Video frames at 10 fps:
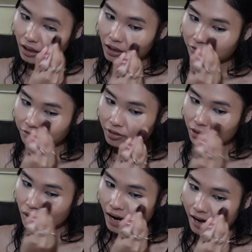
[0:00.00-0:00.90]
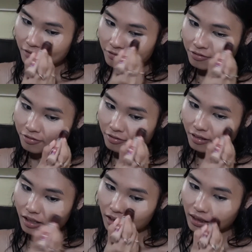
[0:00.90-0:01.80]
if you have
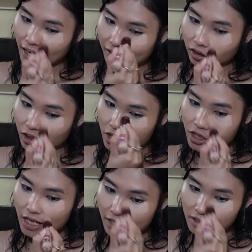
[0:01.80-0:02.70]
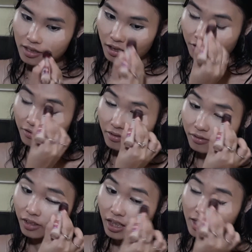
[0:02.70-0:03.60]
lighter shades of
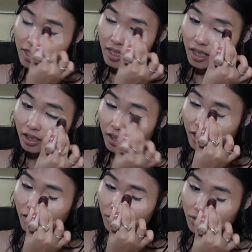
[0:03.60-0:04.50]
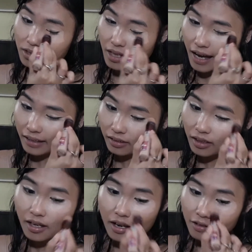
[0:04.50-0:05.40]
concealer, use that.
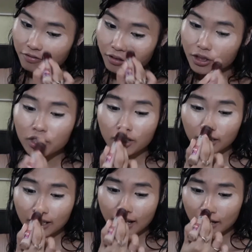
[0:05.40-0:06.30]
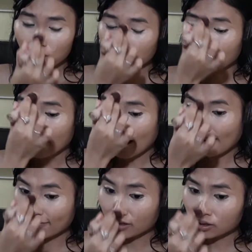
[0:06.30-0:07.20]
Fortunately, I only
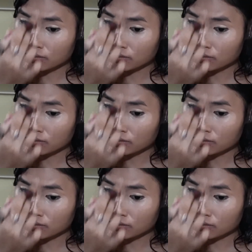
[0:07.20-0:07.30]
have this